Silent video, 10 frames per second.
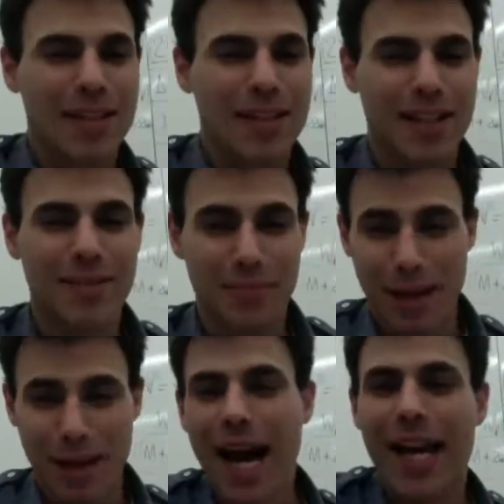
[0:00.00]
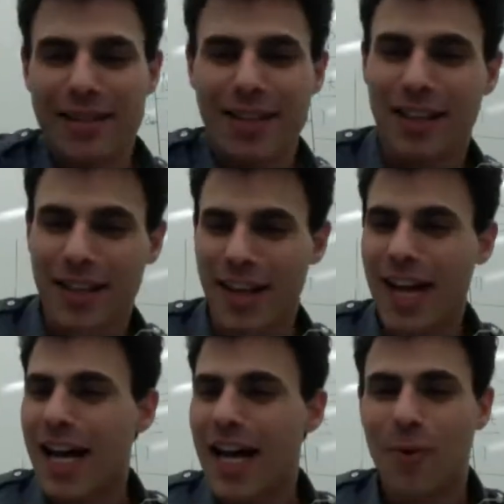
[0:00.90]
them by. It's like,
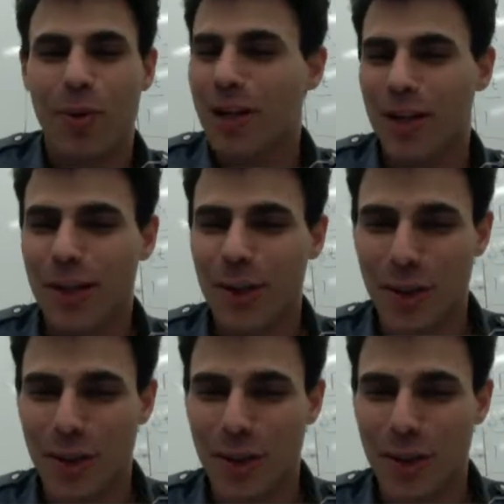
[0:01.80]
hi, what are you doing